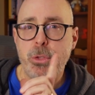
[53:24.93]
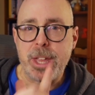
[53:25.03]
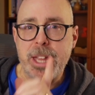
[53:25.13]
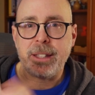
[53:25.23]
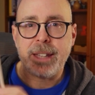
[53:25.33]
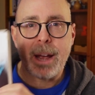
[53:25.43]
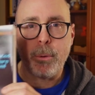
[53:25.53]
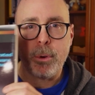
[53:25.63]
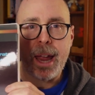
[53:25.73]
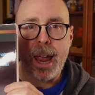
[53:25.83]
If you think that
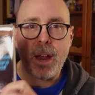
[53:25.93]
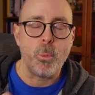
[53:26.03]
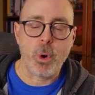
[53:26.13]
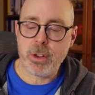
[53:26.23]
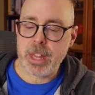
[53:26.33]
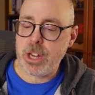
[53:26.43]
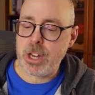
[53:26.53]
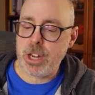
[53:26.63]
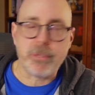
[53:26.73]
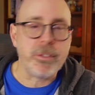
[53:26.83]
that would be a worthy
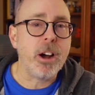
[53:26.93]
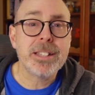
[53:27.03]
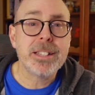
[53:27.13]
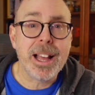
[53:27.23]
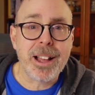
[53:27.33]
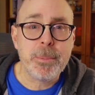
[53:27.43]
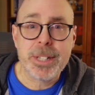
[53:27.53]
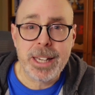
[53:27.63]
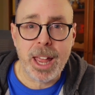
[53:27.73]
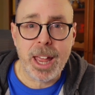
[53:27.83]
use of our
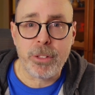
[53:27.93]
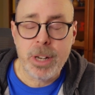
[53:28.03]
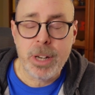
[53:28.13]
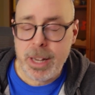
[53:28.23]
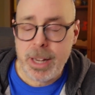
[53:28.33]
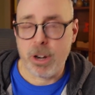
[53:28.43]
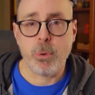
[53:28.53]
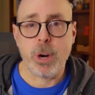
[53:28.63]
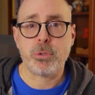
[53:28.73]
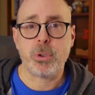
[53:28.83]
time together
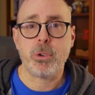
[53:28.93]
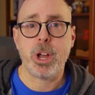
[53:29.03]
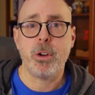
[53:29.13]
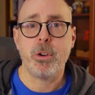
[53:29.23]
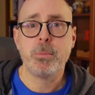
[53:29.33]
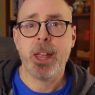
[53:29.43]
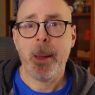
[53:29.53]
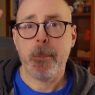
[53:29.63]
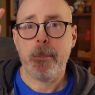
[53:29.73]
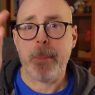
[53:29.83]
here at Retro Combs,